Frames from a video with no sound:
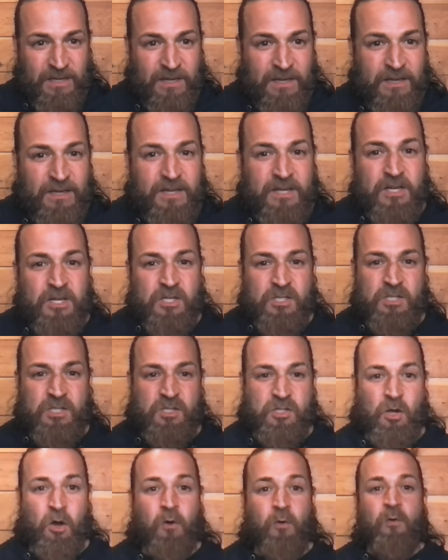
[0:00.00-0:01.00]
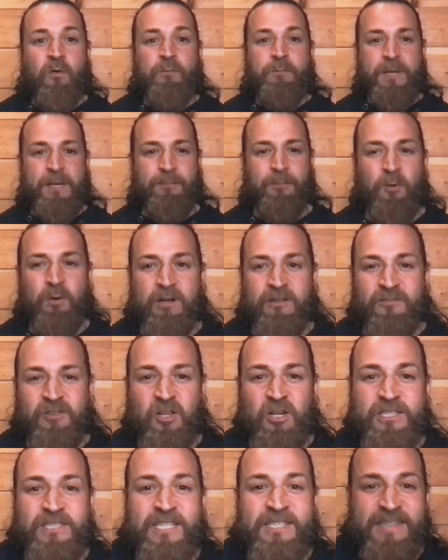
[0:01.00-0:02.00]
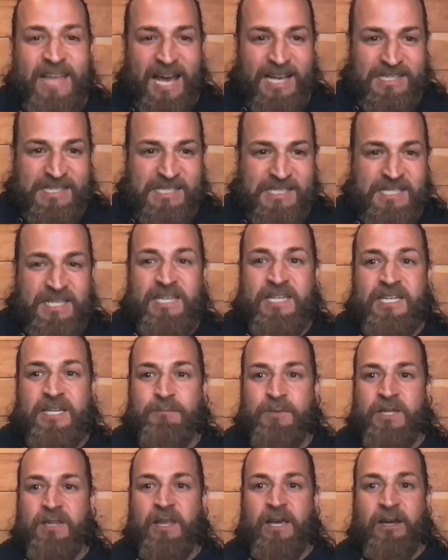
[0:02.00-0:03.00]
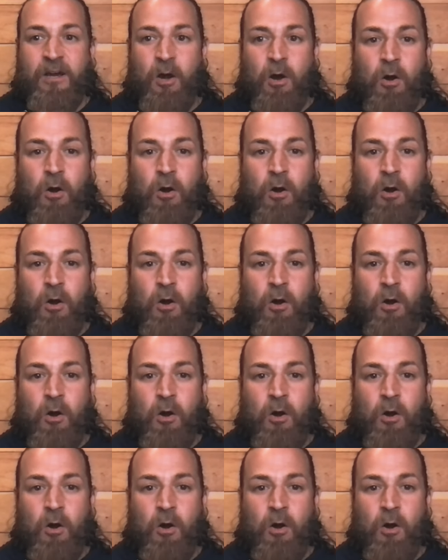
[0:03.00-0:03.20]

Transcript: For sure. So people would have looked at that scene and been like,